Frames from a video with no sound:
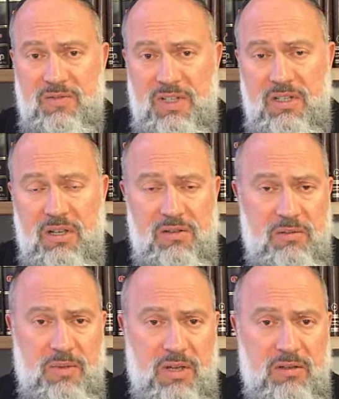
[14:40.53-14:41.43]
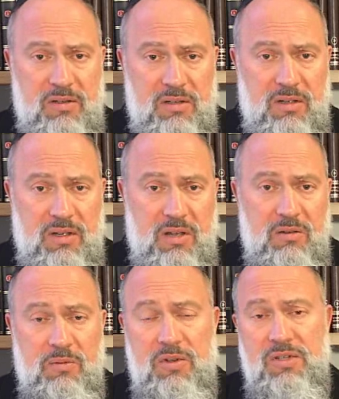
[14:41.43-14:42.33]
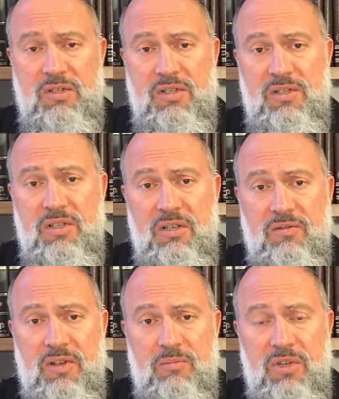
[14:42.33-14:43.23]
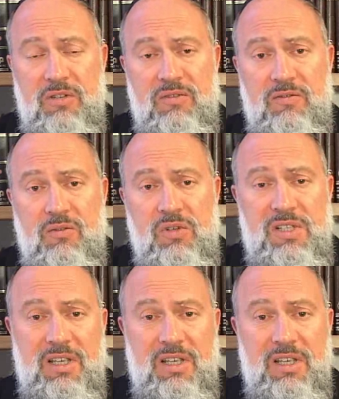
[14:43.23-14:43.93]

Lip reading: of details about how a person is to give a bill of divorce,